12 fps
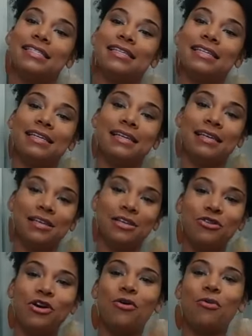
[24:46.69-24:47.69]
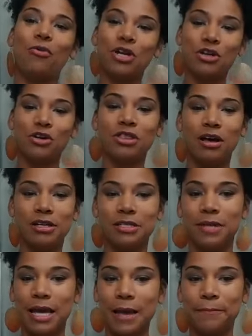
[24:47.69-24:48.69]
You know, what are your thoughts on
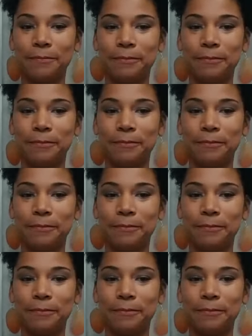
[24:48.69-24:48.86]
that?